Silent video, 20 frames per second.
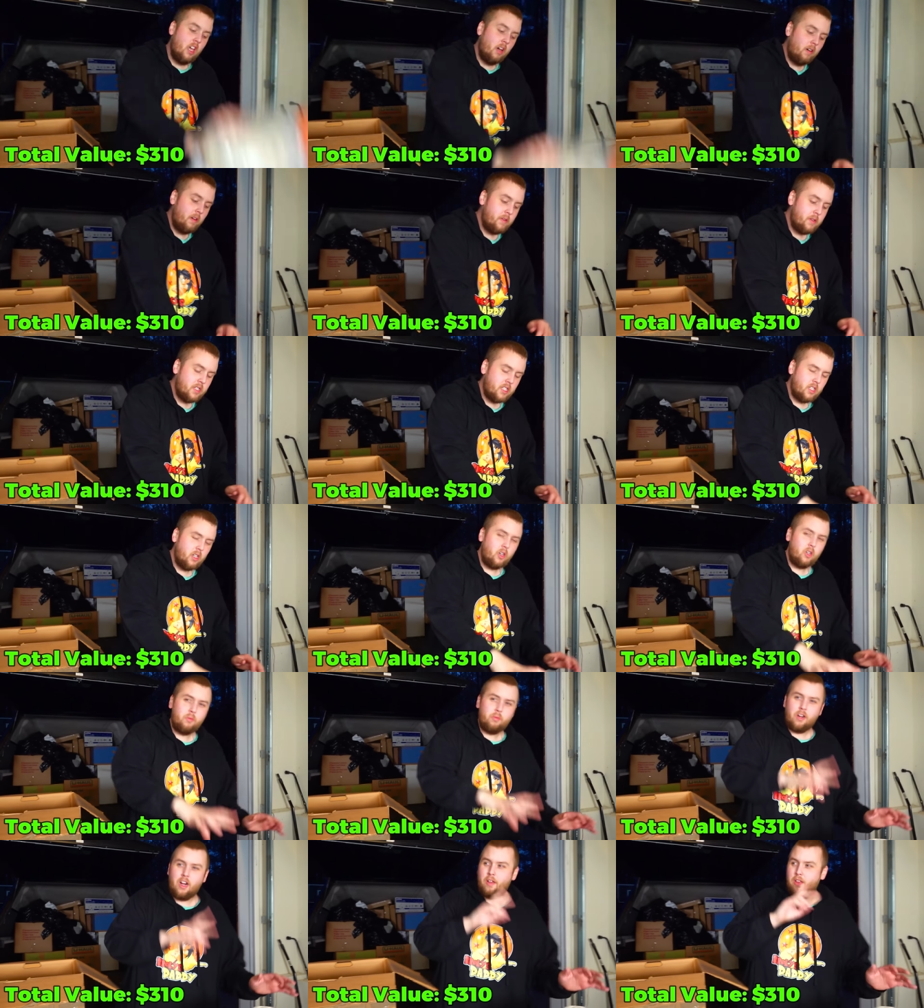we've
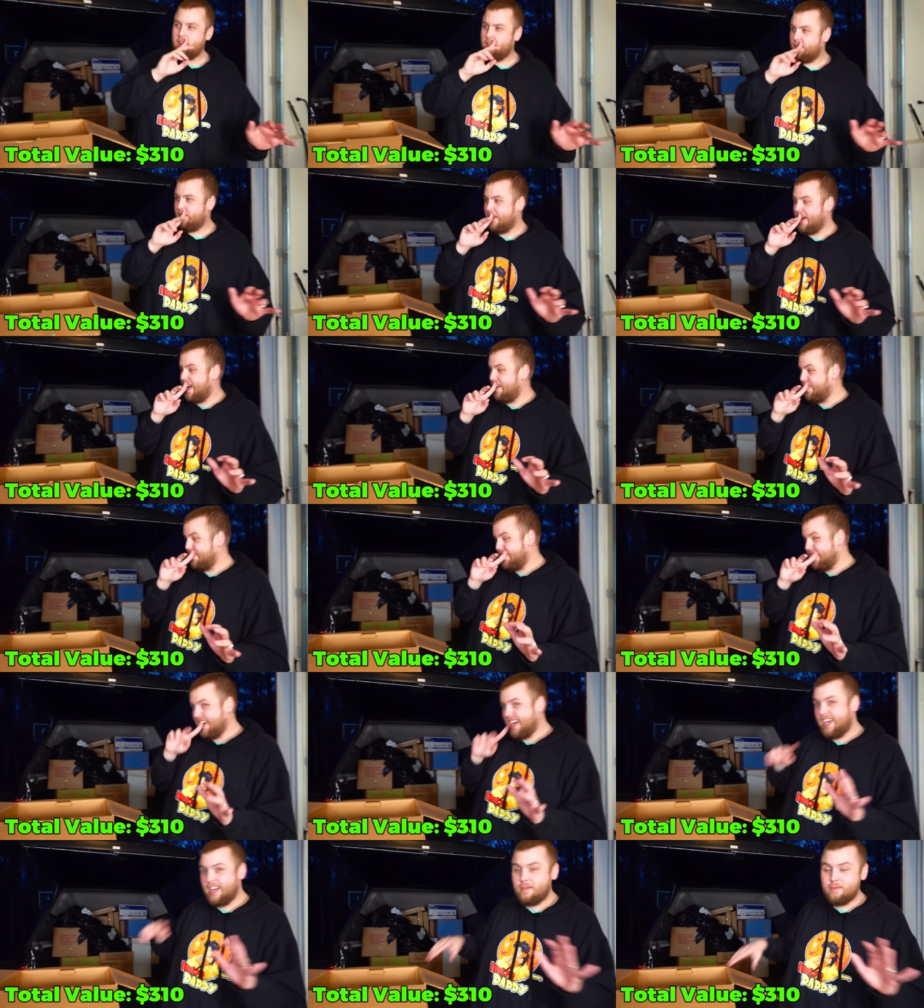sold probably 500
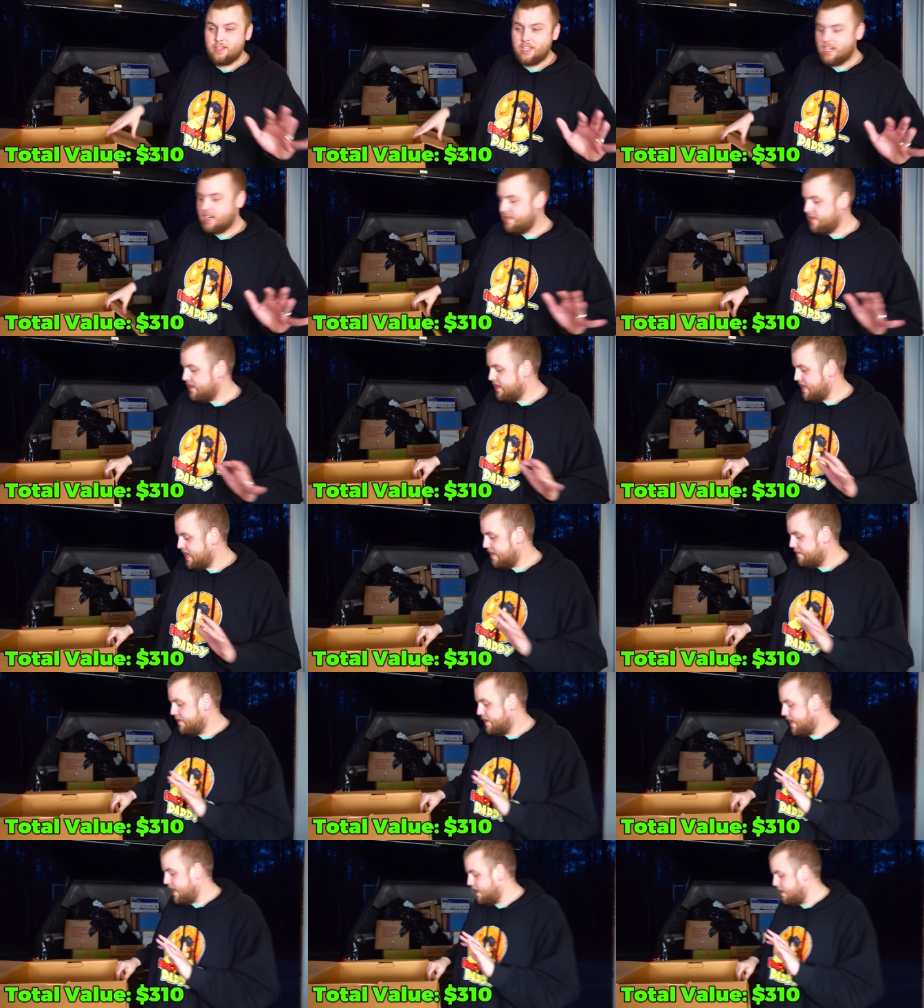items out of it and I
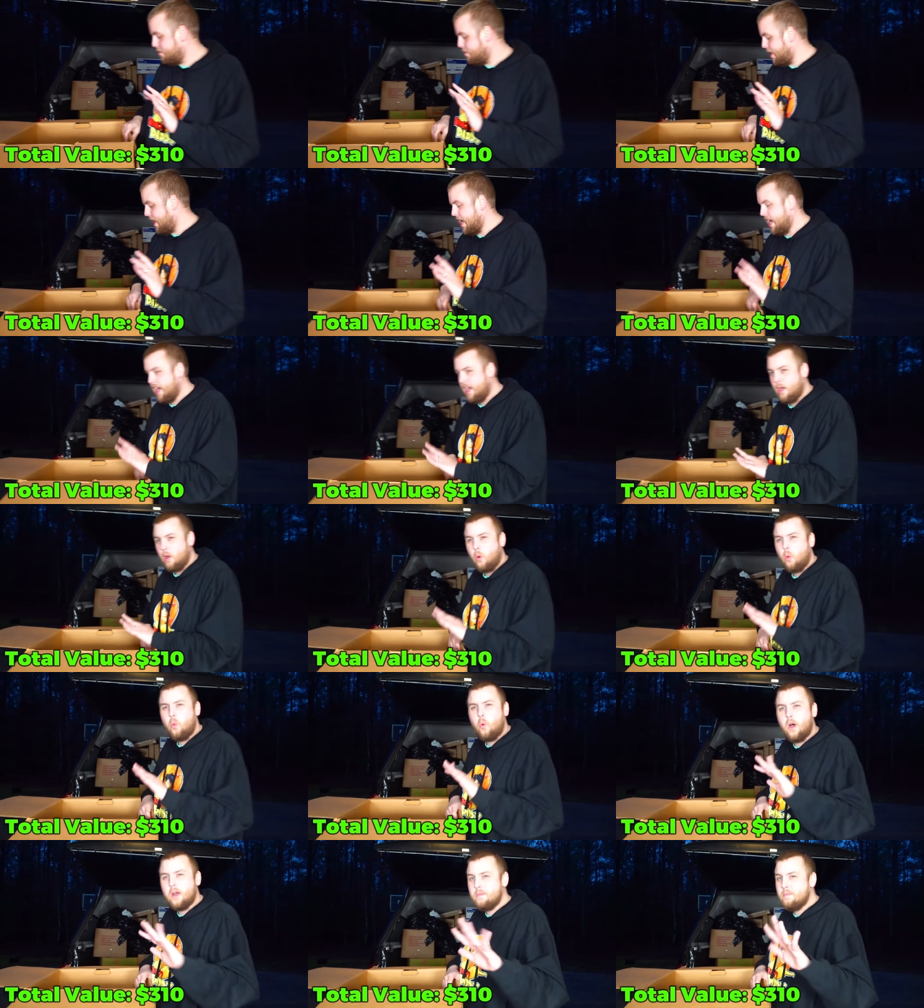haven't had to buy
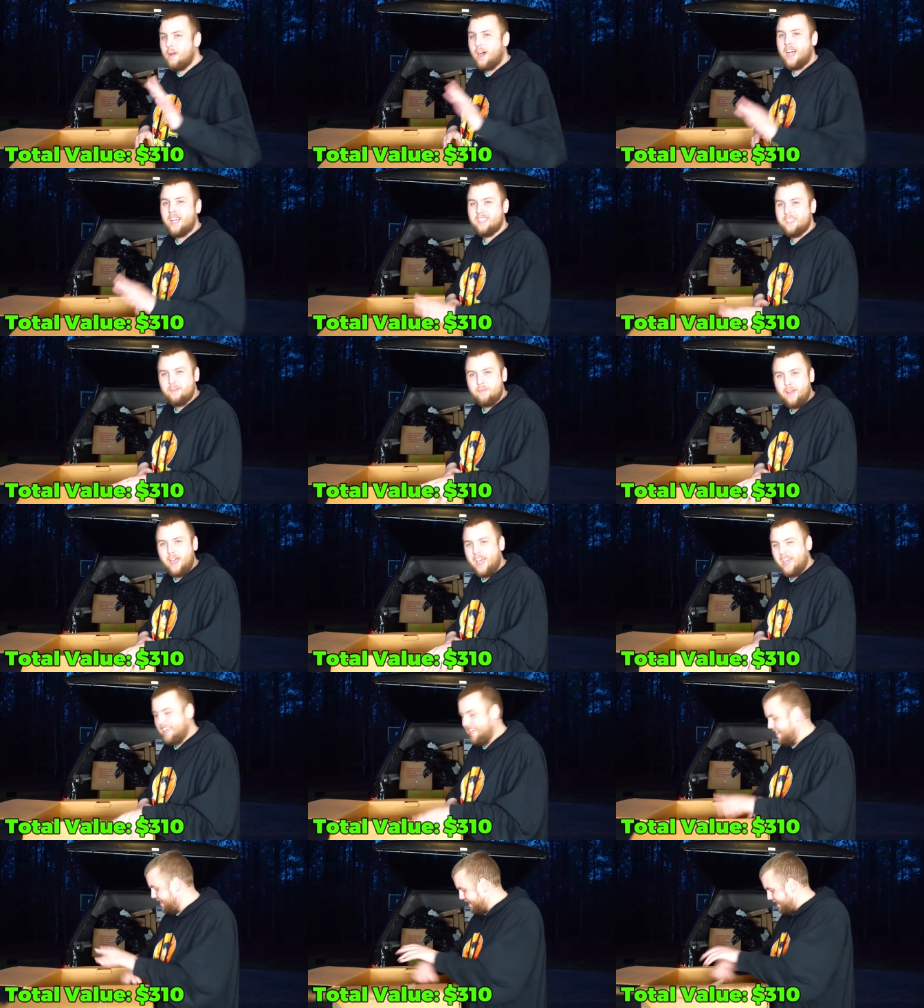one box or
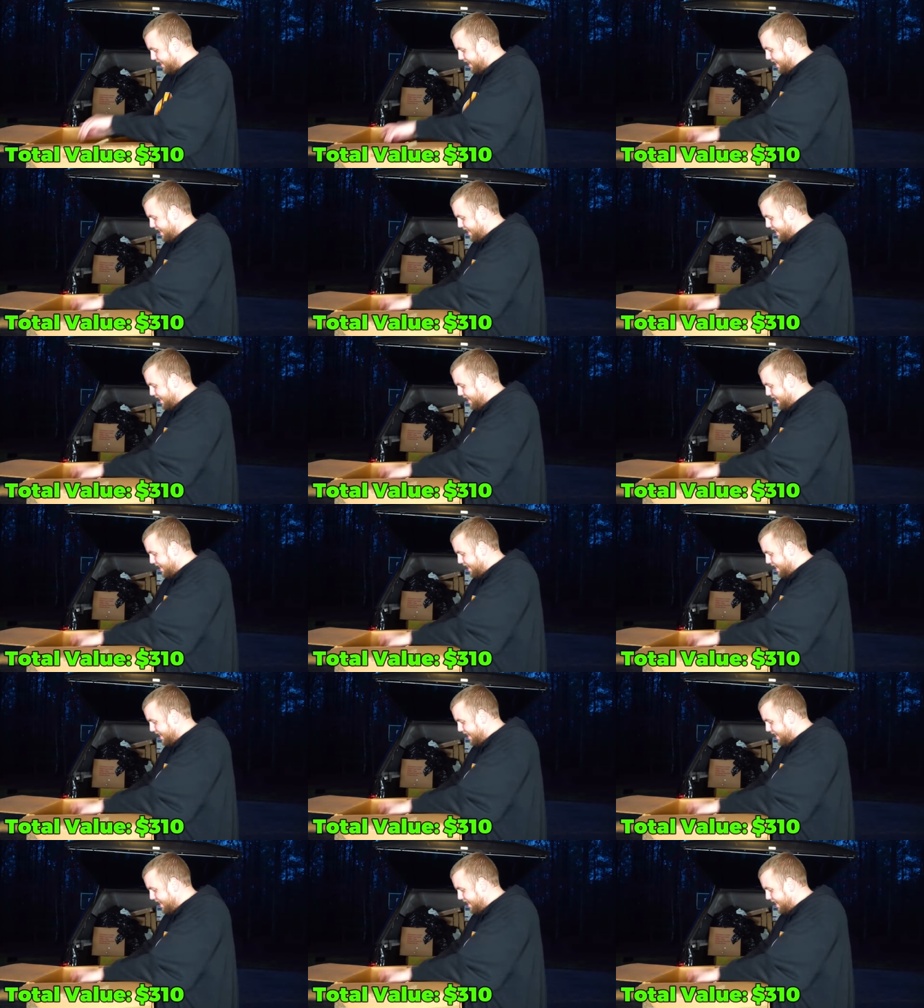package. It's